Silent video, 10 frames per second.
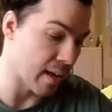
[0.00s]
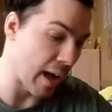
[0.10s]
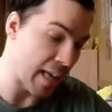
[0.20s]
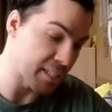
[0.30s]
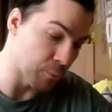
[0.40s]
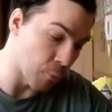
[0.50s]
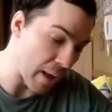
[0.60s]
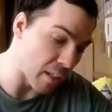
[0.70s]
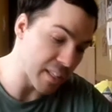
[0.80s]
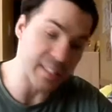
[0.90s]
as
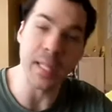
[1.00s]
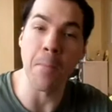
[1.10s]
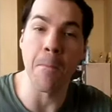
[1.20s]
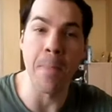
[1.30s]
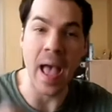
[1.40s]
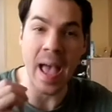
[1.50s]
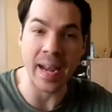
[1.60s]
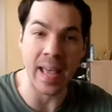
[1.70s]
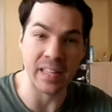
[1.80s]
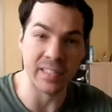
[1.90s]
well as the
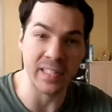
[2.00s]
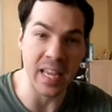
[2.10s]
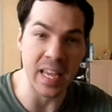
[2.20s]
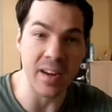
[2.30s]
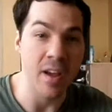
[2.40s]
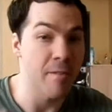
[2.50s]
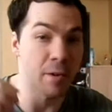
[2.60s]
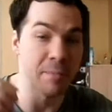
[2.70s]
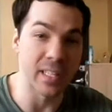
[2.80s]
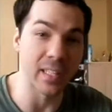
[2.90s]
badass scene
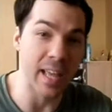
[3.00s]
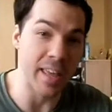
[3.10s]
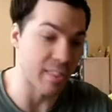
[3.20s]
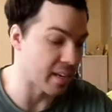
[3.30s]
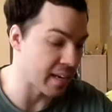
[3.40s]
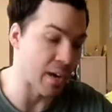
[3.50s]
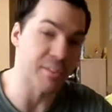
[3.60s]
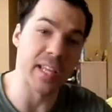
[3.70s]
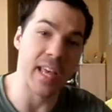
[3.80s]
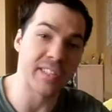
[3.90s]
from Talaetha. Now,
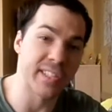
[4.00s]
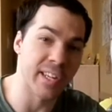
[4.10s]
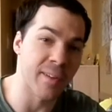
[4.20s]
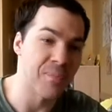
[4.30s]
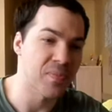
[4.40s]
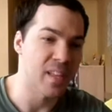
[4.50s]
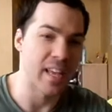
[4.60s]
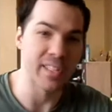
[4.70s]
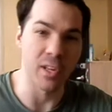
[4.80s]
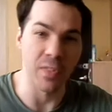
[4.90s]
Tessa
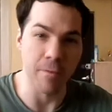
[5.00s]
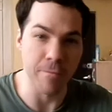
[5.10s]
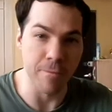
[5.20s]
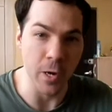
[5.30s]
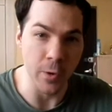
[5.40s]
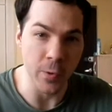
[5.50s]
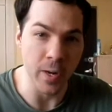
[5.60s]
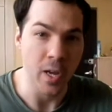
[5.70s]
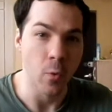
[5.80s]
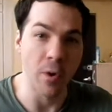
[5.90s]
is on the
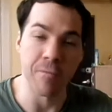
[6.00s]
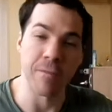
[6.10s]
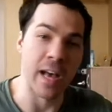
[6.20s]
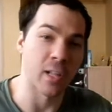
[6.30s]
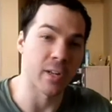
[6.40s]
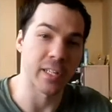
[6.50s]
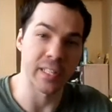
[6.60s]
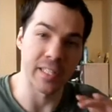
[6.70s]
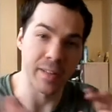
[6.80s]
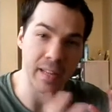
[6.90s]
phone with Fowler
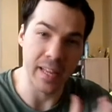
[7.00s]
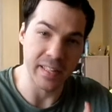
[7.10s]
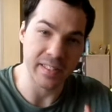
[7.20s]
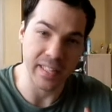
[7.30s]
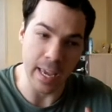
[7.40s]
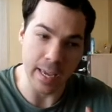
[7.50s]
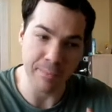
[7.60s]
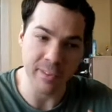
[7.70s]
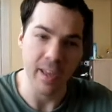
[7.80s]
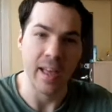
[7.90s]
because he
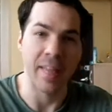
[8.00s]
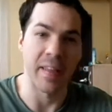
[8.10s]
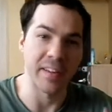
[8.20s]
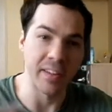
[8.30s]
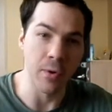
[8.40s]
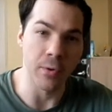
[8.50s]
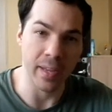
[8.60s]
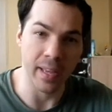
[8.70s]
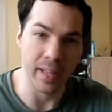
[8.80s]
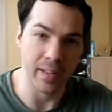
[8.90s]
escapes and they don't
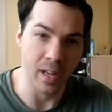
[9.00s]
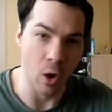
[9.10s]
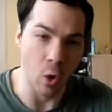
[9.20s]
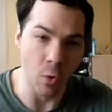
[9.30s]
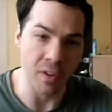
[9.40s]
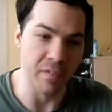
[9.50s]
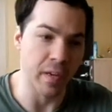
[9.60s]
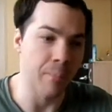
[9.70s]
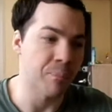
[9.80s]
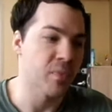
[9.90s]
get a hold of
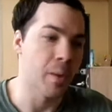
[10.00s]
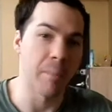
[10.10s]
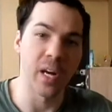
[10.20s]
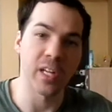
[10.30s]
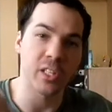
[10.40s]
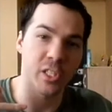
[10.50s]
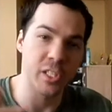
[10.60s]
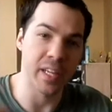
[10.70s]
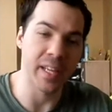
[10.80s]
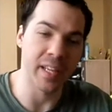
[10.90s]
him. But
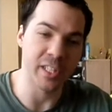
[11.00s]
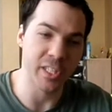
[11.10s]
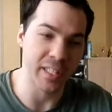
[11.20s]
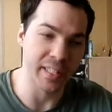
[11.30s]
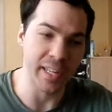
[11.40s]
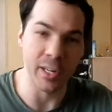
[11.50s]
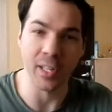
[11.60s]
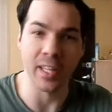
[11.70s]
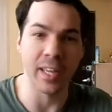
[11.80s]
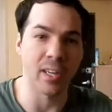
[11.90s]
she
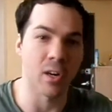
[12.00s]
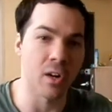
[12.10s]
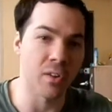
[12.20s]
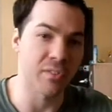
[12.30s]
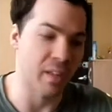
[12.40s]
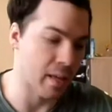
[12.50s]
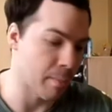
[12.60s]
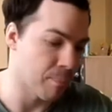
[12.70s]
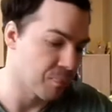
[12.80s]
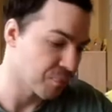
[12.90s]
literally calls
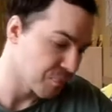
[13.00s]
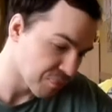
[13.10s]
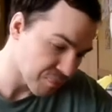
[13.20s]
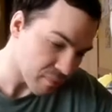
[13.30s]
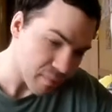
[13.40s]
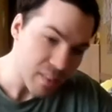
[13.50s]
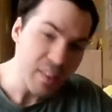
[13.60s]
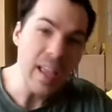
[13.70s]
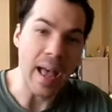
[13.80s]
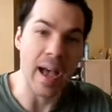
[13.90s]
him
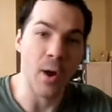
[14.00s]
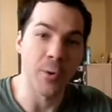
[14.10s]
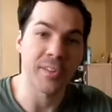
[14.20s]
out